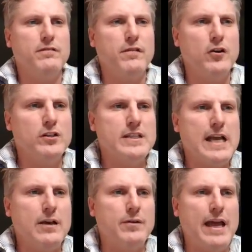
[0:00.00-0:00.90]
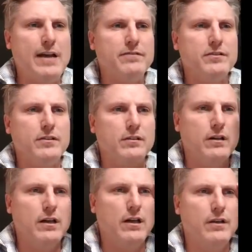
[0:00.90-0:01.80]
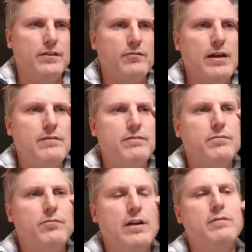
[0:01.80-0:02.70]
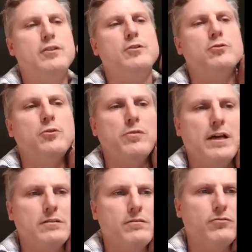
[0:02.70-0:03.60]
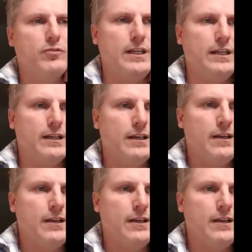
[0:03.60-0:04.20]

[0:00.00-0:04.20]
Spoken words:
further down after the revenue 2003.